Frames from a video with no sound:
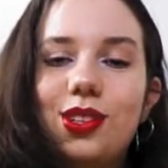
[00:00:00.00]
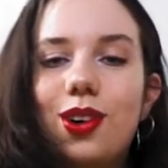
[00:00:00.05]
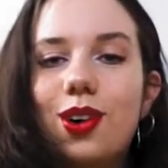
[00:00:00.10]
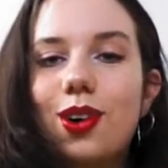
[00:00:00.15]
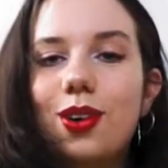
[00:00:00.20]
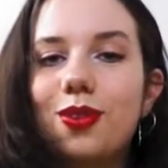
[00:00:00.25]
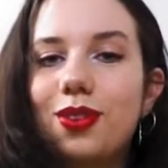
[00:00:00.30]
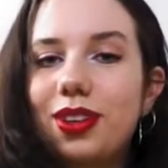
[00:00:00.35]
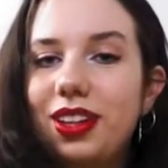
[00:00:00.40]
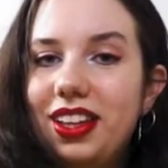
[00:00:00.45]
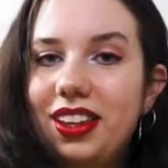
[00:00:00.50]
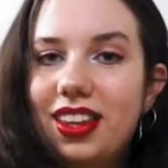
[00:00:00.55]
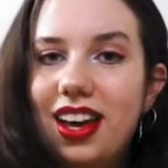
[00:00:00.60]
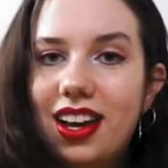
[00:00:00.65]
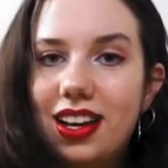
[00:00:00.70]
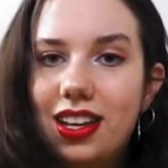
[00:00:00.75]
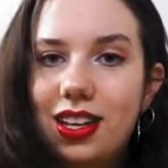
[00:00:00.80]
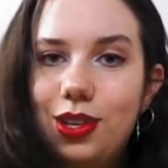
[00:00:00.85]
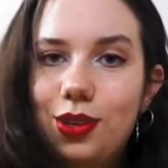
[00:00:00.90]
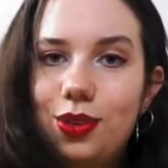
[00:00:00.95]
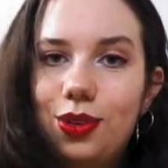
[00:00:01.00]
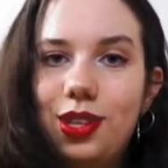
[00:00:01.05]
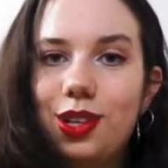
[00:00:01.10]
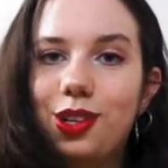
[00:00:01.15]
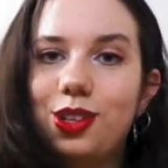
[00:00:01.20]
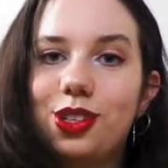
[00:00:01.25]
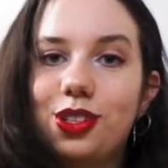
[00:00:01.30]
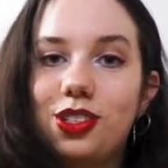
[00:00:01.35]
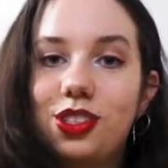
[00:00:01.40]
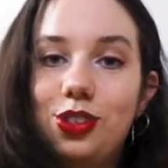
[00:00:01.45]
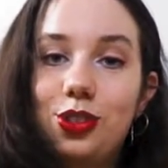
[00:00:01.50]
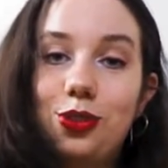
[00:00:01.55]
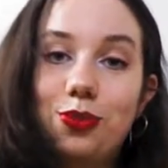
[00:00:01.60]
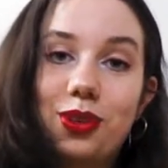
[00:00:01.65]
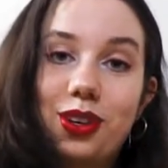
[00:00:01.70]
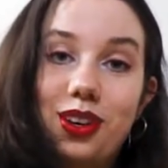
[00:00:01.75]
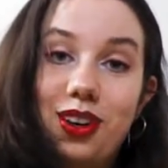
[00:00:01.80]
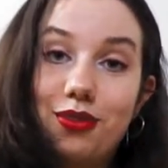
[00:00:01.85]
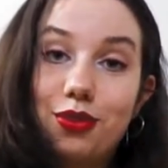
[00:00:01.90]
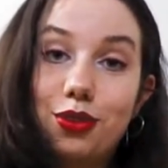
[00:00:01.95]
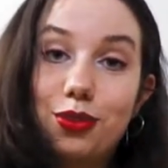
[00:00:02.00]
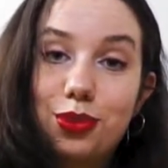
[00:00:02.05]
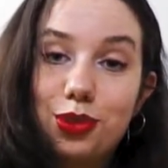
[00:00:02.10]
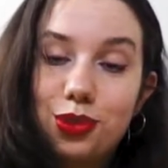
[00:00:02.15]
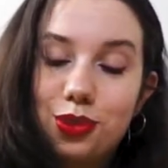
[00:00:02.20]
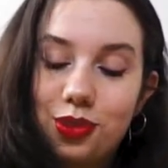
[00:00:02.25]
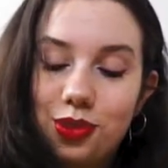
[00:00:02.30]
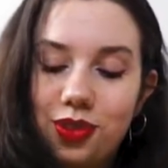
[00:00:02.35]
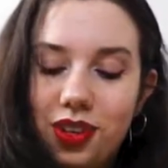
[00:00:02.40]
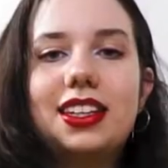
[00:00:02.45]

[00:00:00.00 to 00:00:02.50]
aren't really that cute. They're just super comfortable.